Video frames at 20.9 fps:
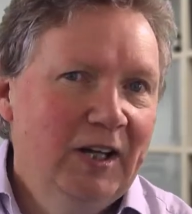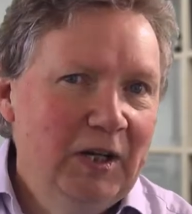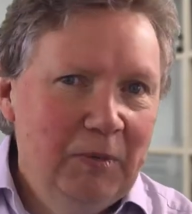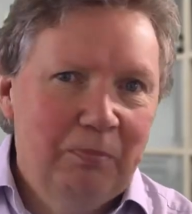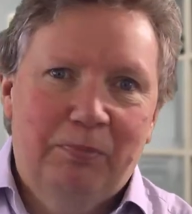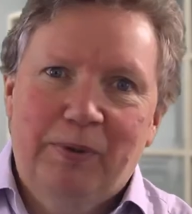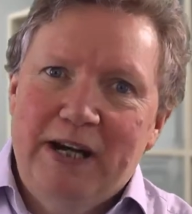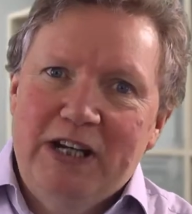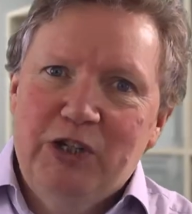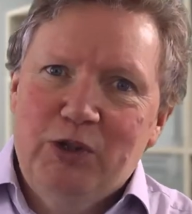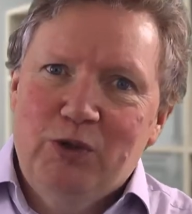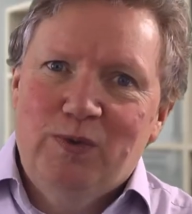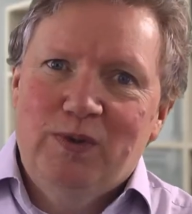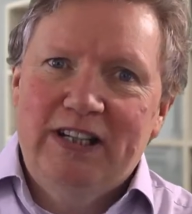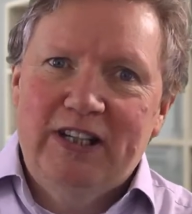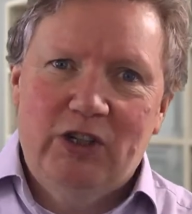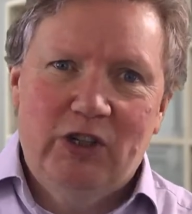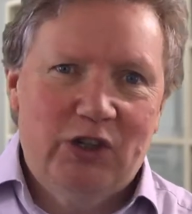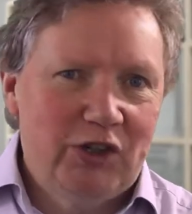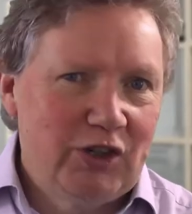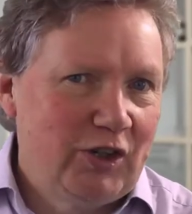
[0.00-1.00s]
Press
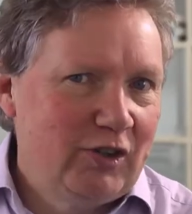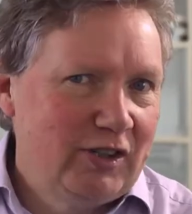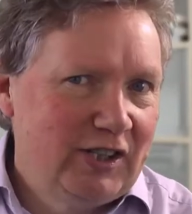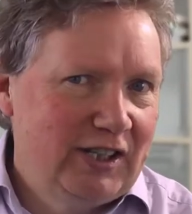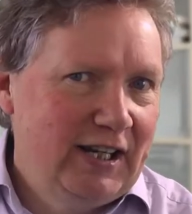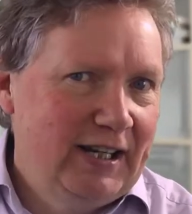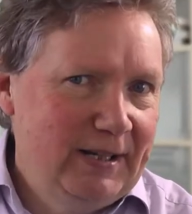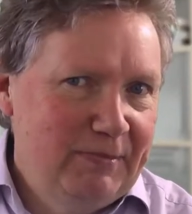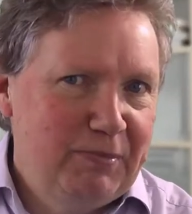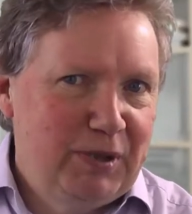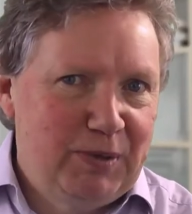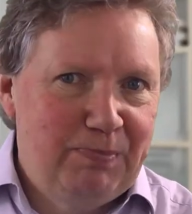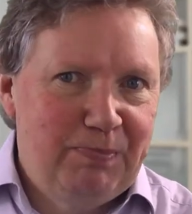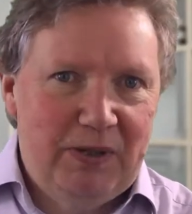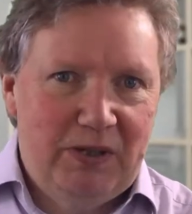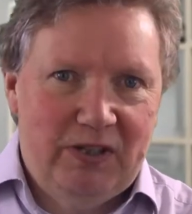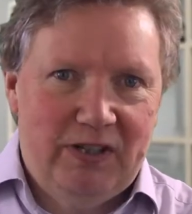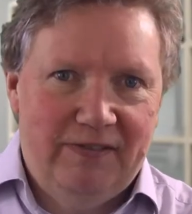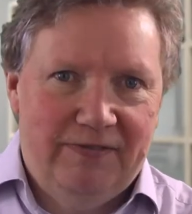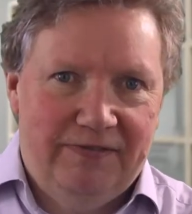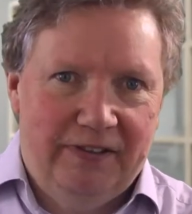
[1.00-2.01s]
releases are time
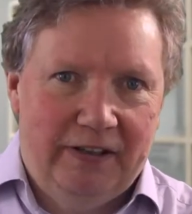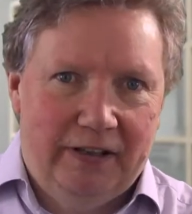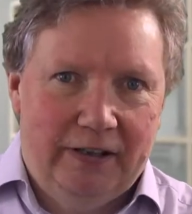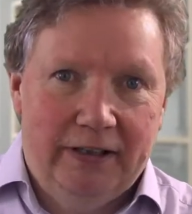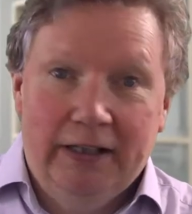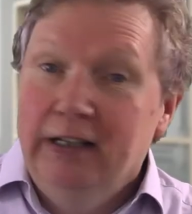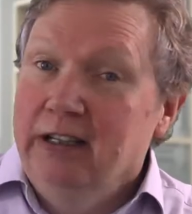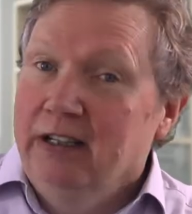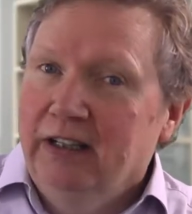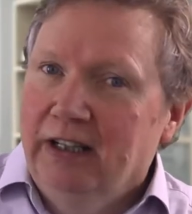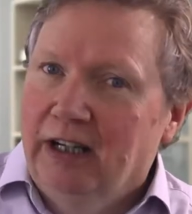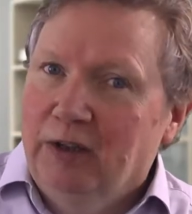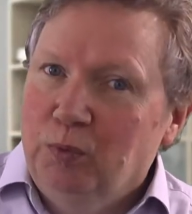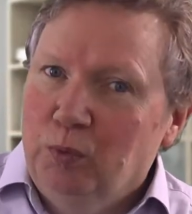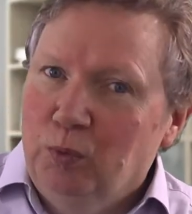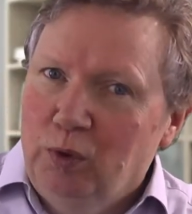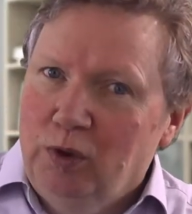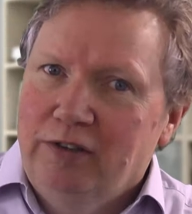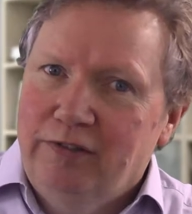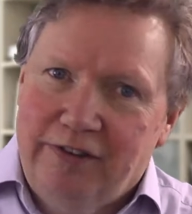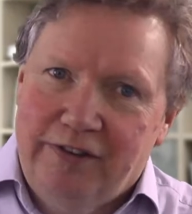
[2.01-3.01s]
specific, and
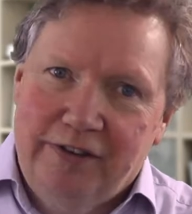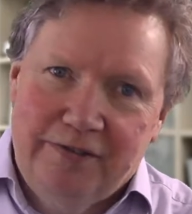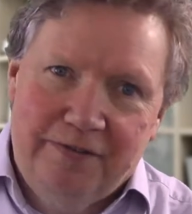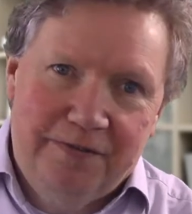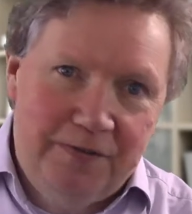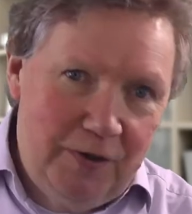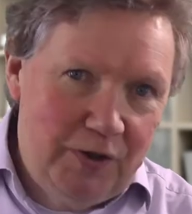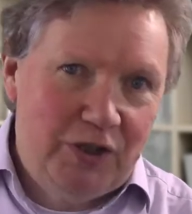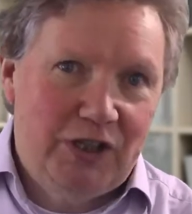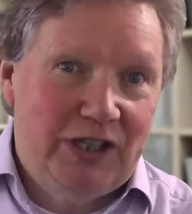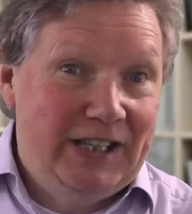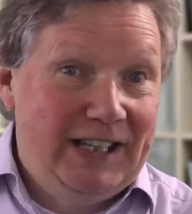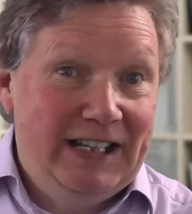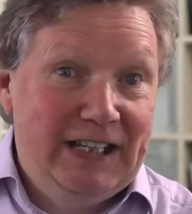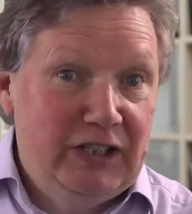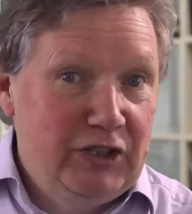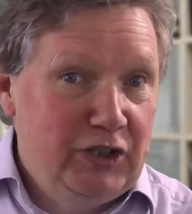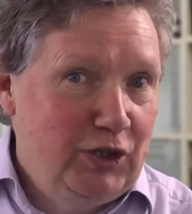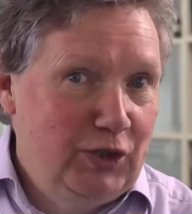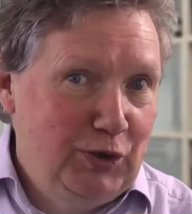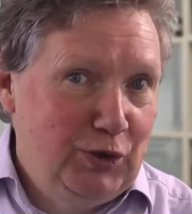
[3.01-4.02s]
one of the first
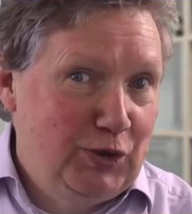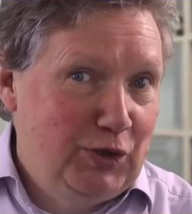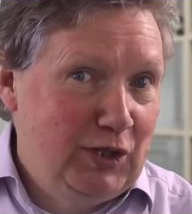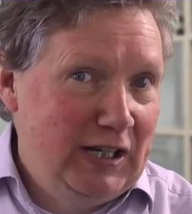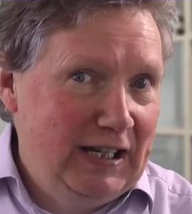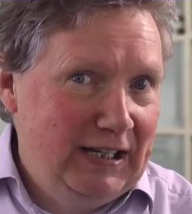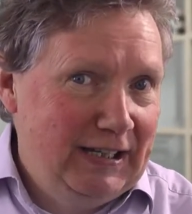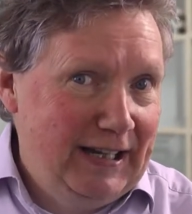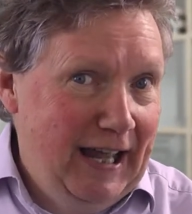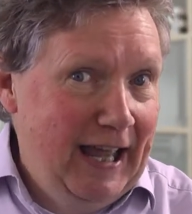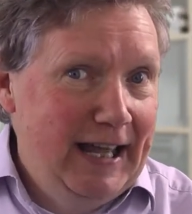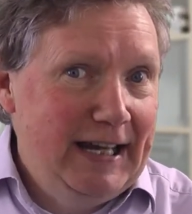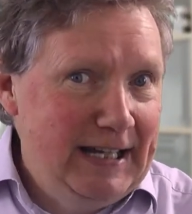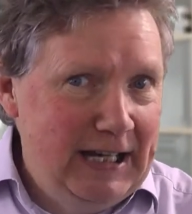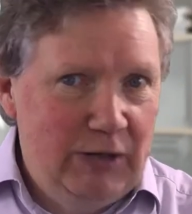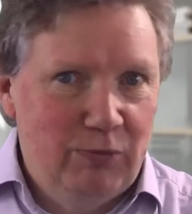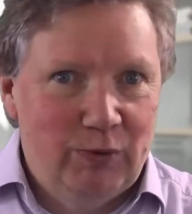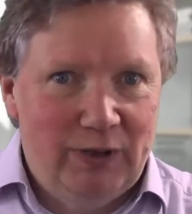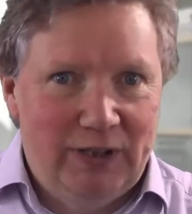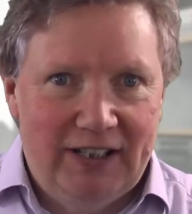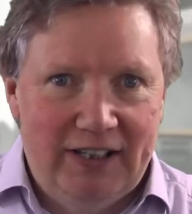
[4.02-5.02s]
things you see in
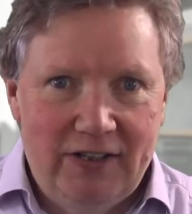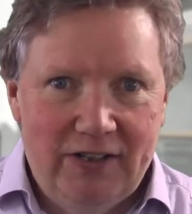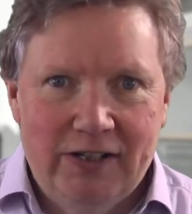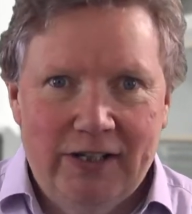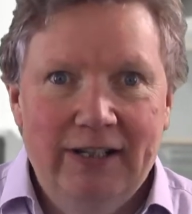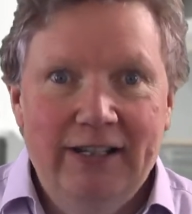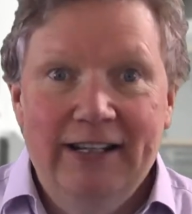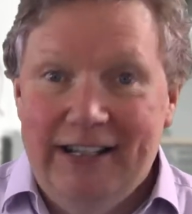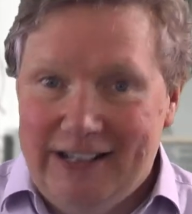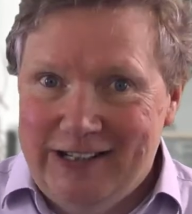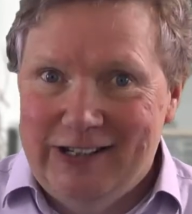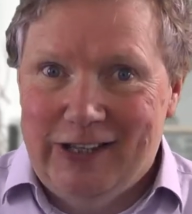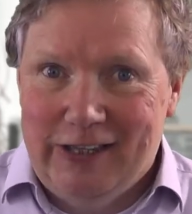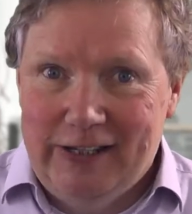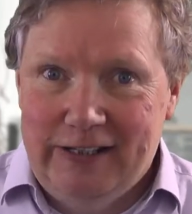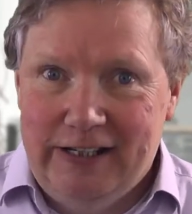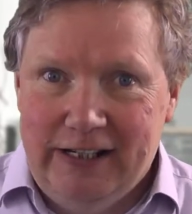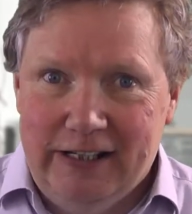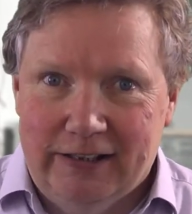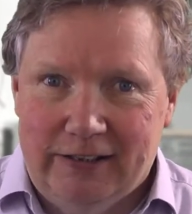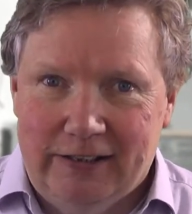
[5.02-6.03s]
any release is the
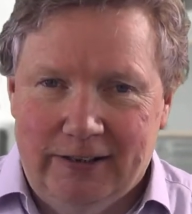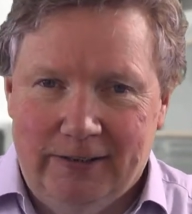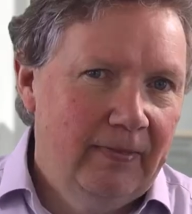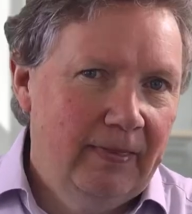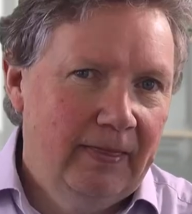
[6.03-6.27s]
date.